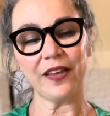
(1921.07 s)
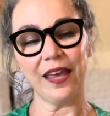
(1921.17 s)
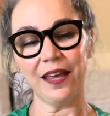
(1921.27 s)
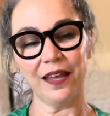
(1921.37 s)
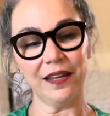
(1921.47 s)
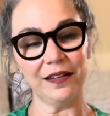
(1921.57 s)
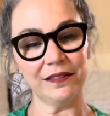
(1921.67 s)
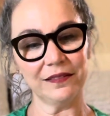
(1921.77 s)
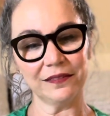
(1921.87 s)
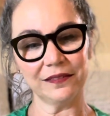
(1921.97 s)
and
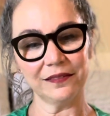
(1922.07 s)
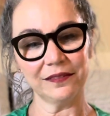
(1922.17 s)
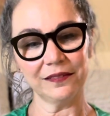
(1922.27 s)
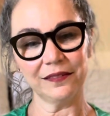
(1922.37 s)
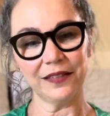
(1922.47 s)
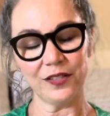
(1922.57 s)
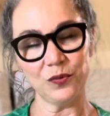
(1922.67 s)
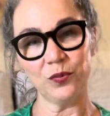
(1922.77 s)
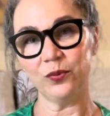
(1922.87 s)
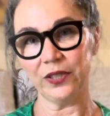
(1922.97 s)
it's
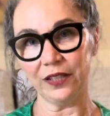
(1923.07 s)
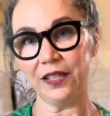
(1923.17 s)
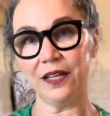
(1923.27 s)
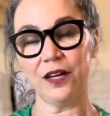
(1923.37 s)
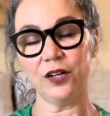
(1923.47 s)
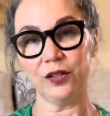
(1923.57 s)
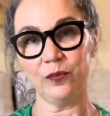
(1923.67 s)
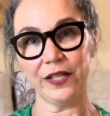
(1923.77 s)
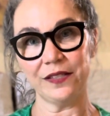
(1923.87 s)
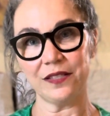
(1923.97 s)
really a good
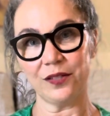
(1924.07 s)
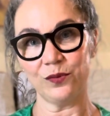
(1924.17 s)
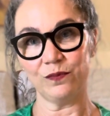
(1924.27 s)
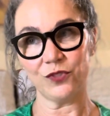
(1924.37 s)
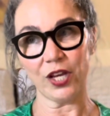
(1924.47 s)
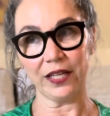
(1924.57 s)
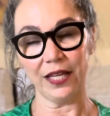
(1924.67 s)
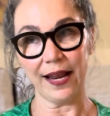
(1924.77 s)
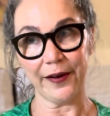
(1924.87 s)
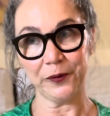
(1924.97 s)
one, so check it
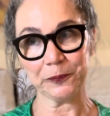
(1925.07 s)
out.